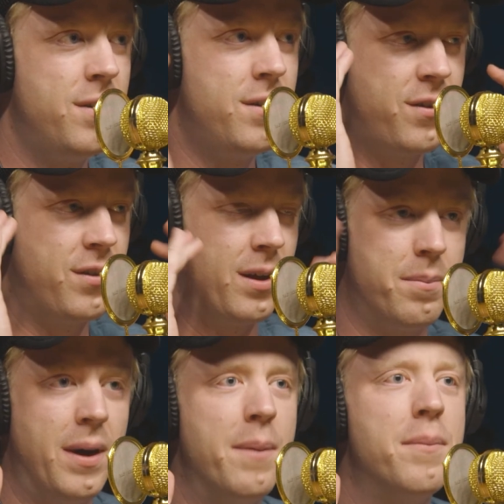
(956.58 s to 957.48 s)
just like
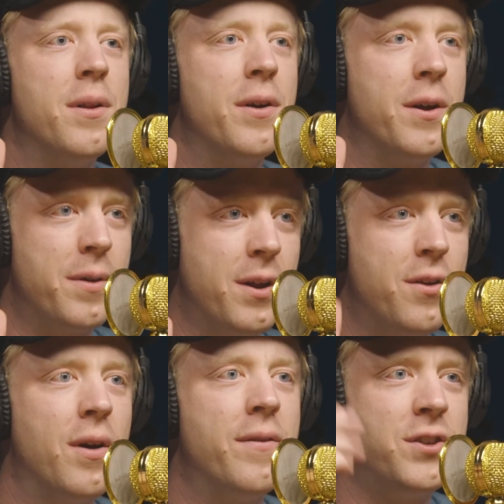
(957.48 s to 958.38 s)
mind-blowing when you
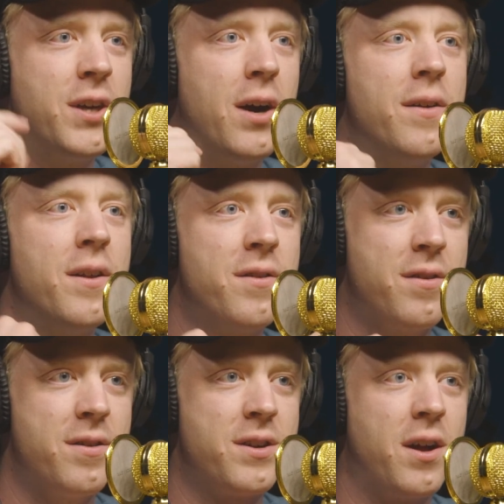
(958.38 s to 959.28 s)
do have a shower
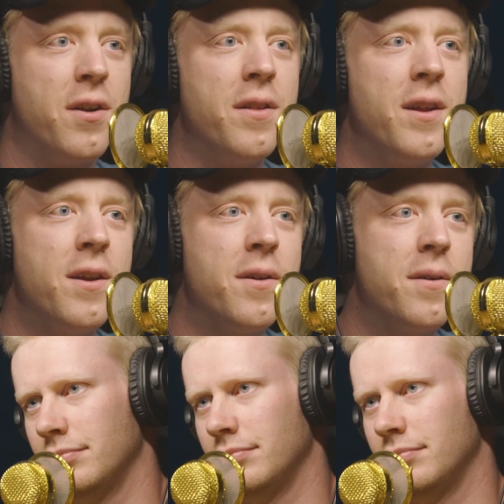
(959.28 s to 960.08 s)
that's taller than you.